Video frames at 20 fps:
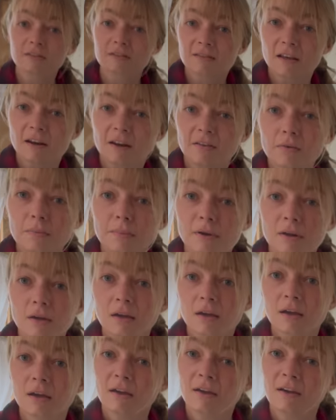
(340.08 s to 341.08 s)
that
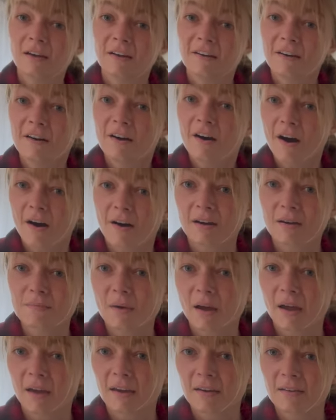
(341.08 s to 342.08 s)
everybody on
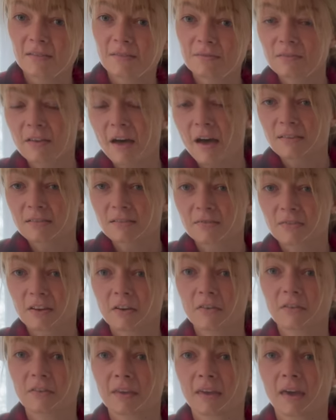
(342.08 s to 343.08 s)
my last
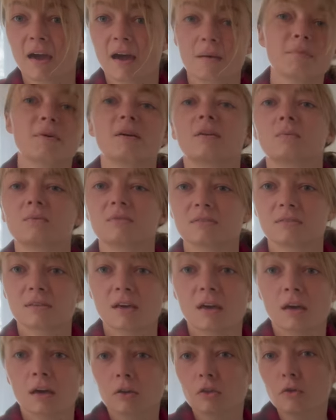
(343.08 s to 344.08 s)
video in the cabin was
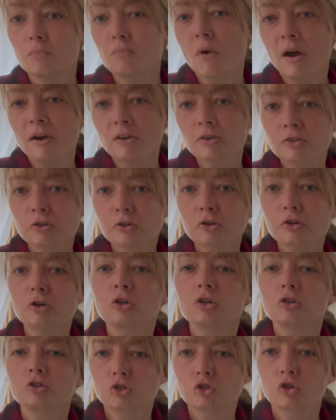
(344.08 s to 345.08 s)
like, the mice are
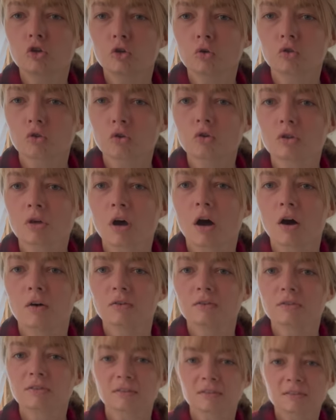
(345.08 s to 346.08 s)
gonna chew through
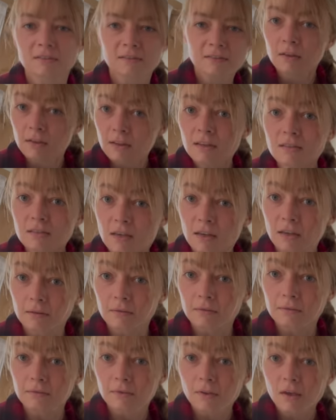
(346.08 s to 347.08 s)
those.
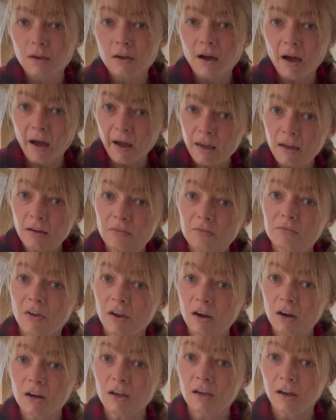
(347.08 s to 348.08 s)
Listen, I have
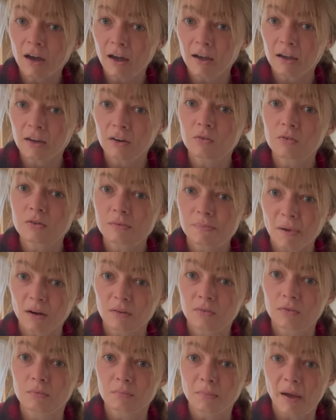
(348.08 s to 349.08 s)
very kind,
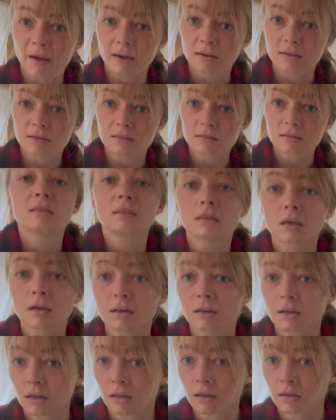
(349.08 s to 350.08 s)
respectful mice. They
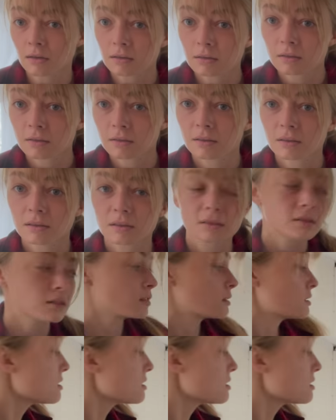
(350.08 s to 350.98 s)
didn't. There's